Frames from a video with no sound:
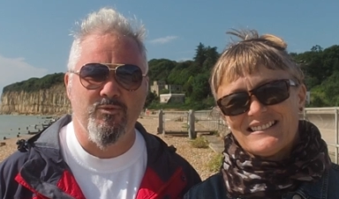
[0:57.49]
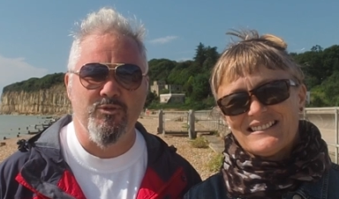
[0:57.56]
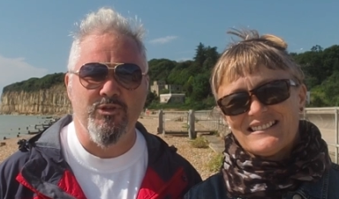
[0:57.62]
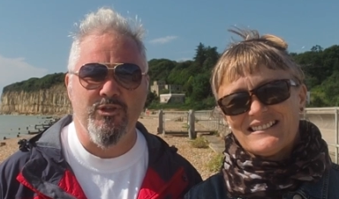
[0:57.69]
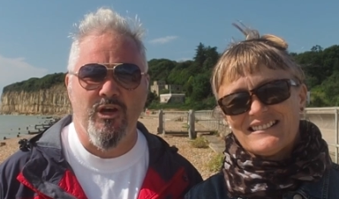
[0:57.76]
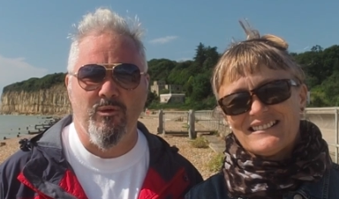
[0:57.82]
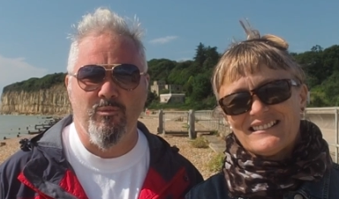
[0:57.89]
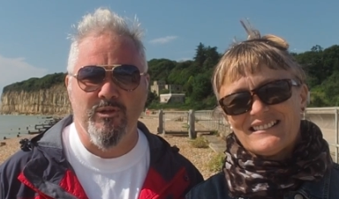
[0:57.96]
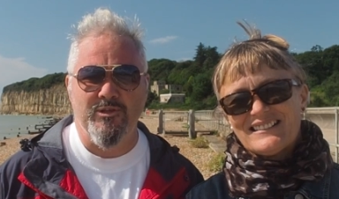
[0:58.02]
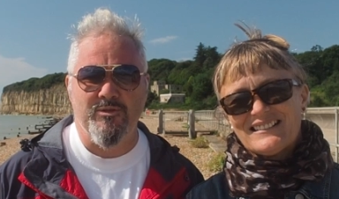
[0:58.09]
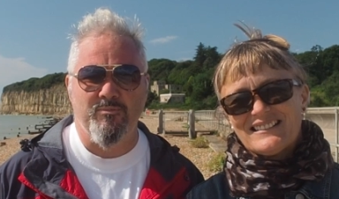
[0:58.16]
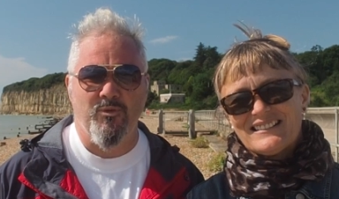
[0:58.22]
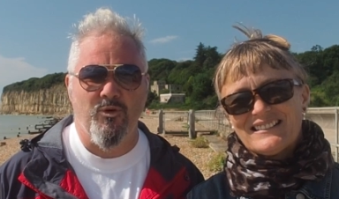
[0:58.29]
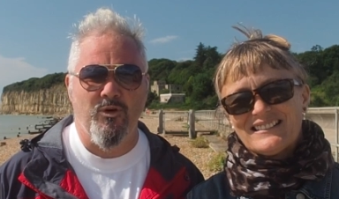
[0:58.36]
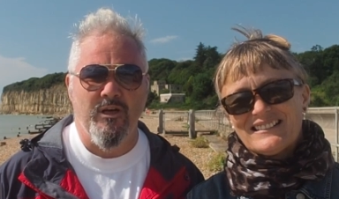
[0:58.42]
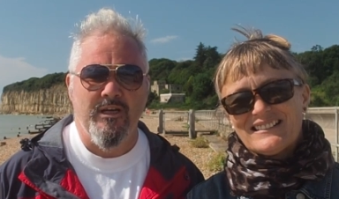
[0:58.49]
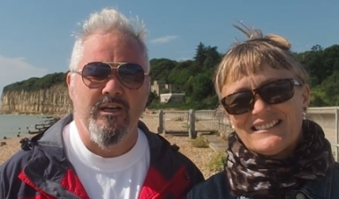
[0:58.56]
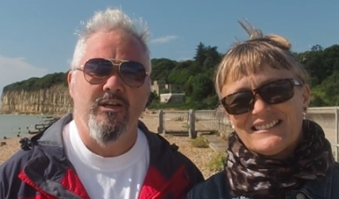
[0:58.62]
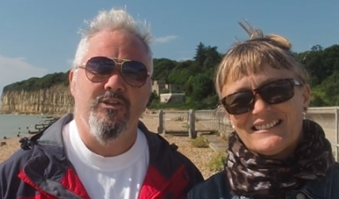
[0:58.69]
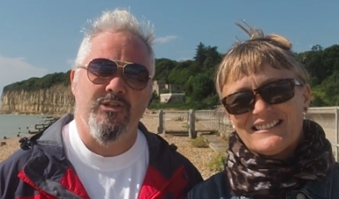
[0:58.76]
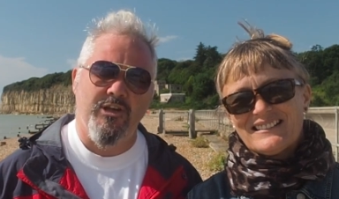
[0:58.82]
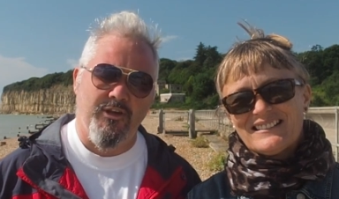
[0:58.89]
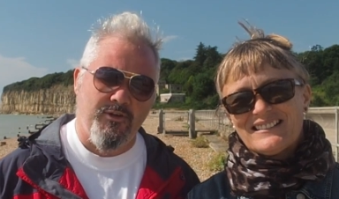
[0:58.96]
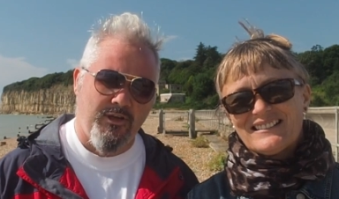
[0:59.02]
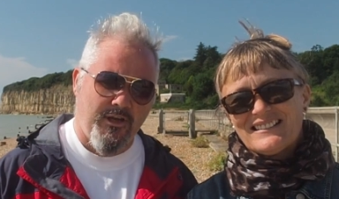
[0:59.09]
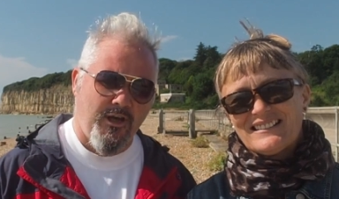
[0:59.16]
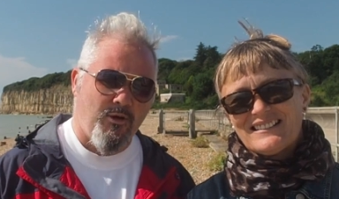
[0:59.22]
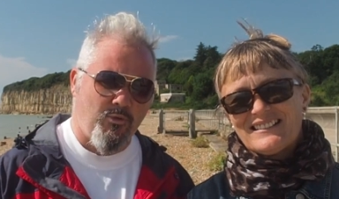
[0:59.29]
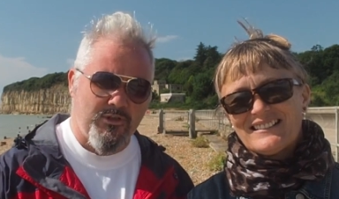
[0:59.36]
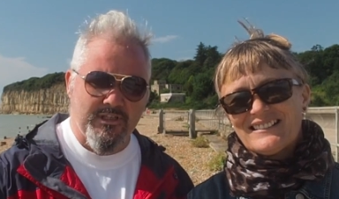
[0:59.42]
Speaker 1: will start once more. So
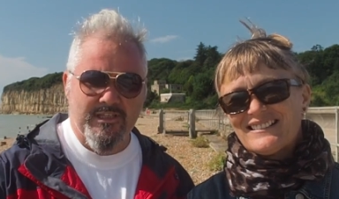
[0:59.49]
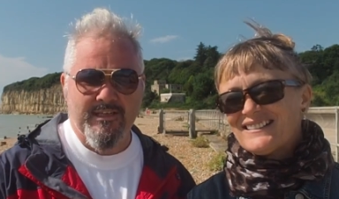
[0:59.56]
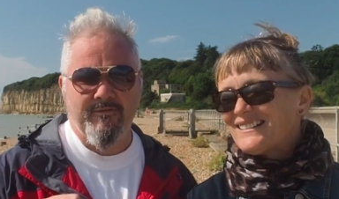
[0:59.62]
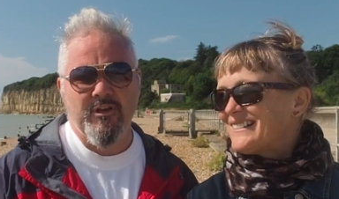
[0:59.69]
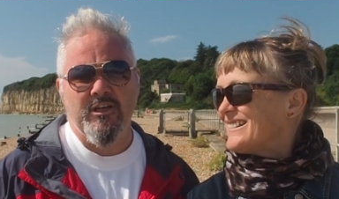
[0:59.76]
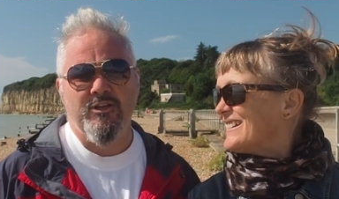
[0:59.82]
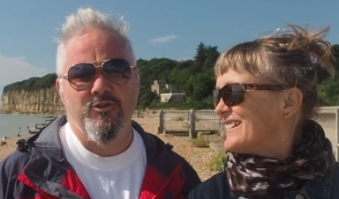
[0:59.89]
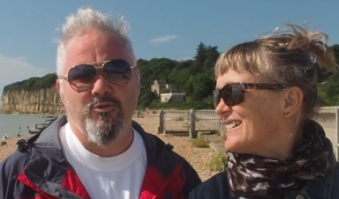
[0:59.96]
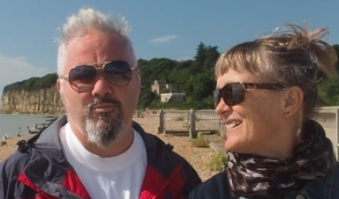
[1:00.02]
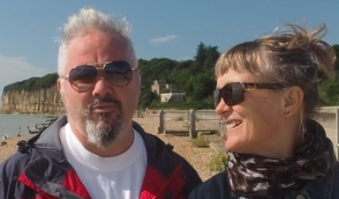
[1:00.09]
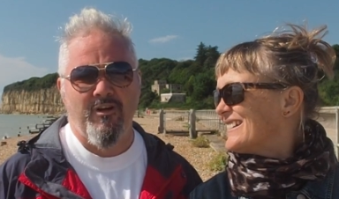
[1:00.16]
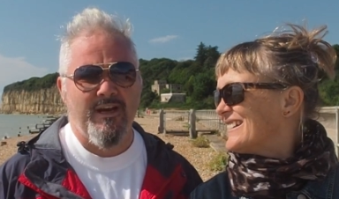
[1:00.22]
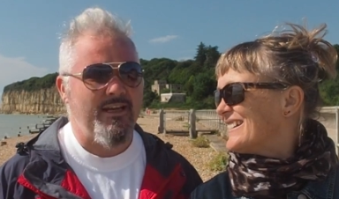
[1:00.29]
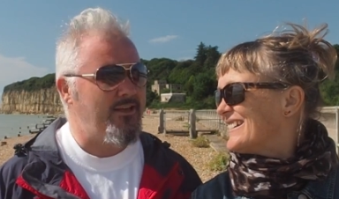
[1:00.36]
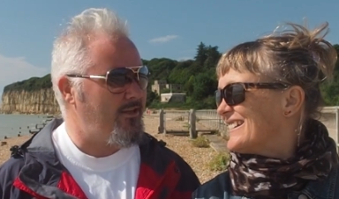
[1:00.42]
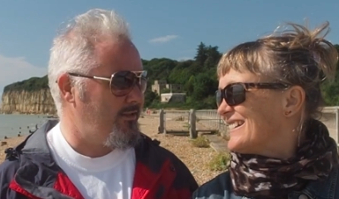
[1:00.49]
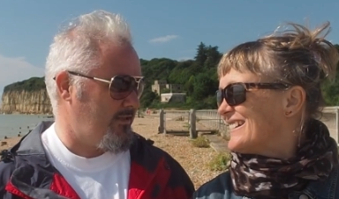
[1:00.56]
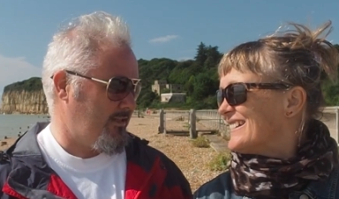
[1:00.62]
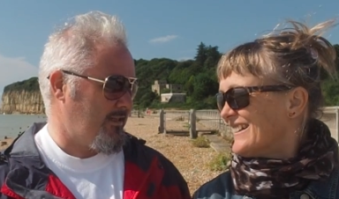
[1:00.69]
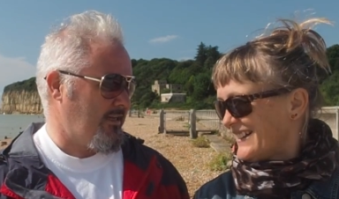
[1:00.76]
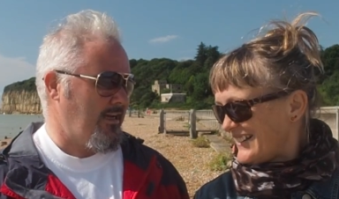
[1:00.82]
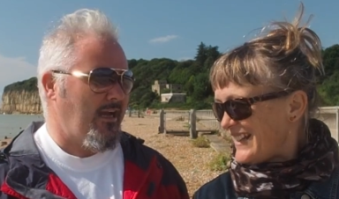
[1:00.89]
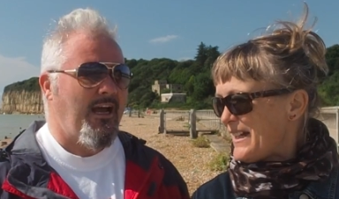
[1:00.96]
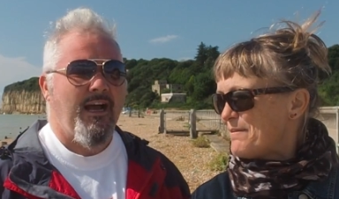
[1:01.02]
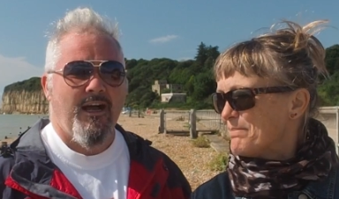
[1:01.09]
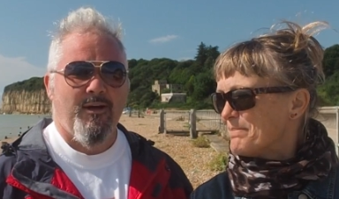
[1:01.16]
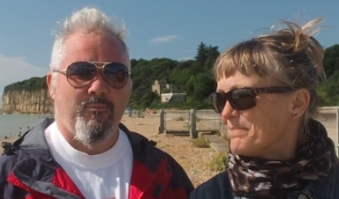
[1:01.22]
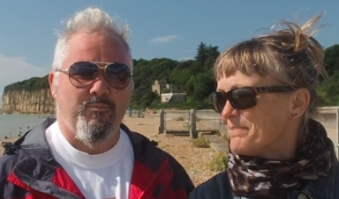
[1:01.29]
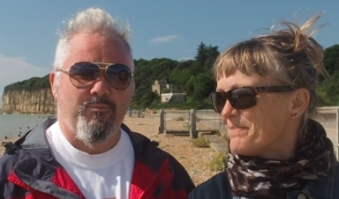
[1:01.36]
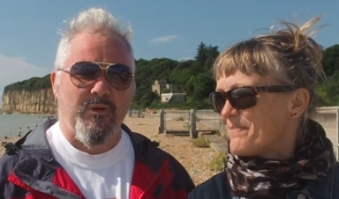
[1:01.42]
we're just having a little break. Yeah.
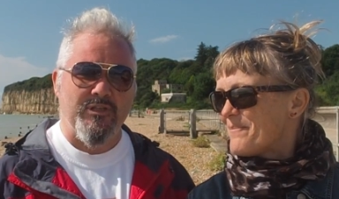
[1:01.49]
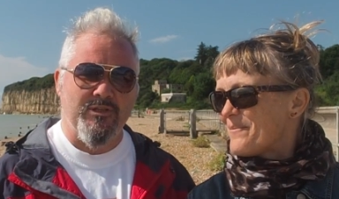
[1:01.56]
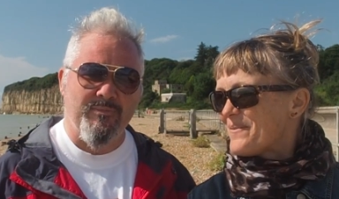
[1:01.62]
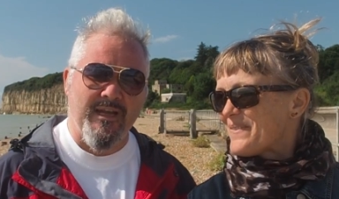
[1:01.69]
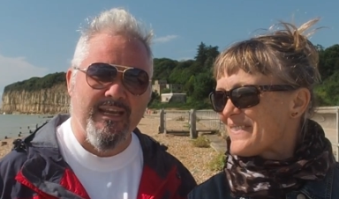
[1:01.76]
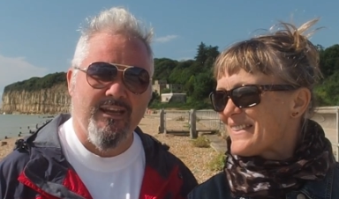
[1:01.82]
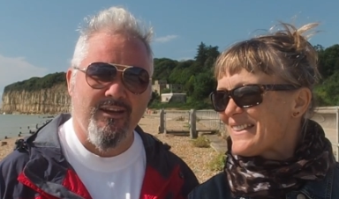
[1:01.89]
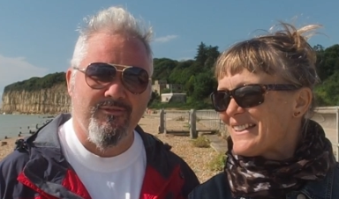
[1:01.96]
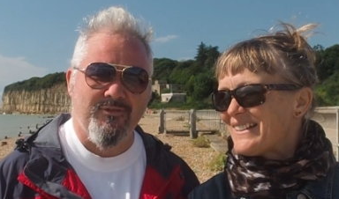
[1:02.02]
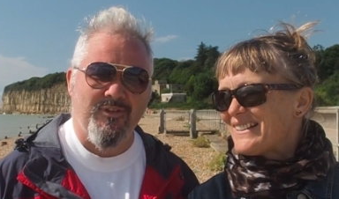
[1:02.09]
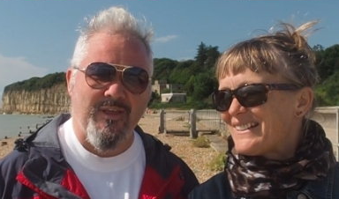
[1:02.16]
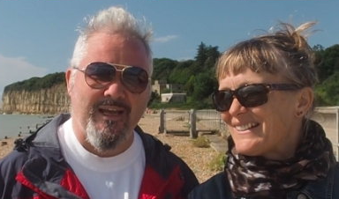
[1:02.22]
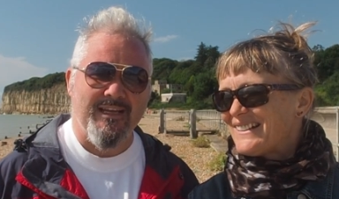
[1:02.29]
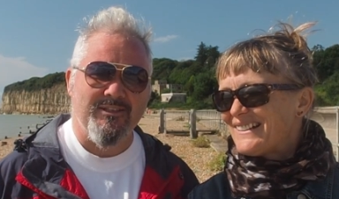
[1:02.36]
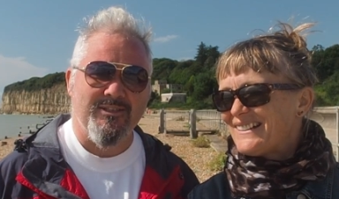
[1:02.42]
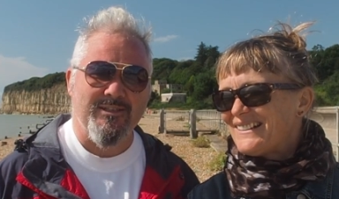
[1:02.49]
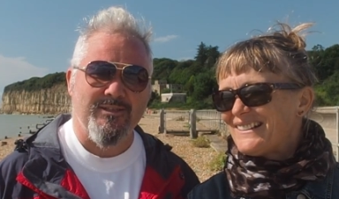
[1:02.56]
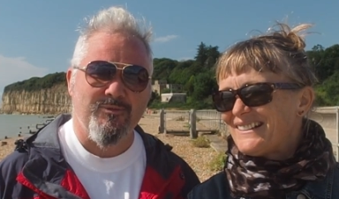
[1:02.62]
But to make up for that,